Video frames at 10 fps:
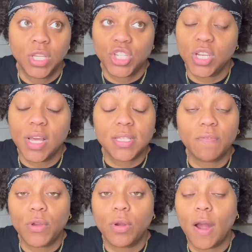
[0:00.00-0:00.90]
She
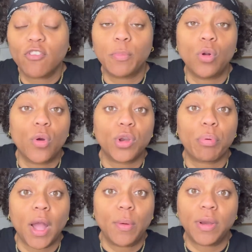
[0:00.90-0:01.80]
doesn't feel comfortable going to
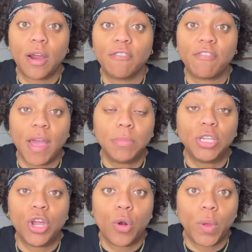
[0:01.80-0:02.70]
Pride without her
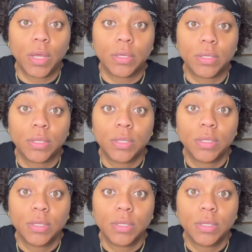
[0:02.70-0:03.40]
family knowing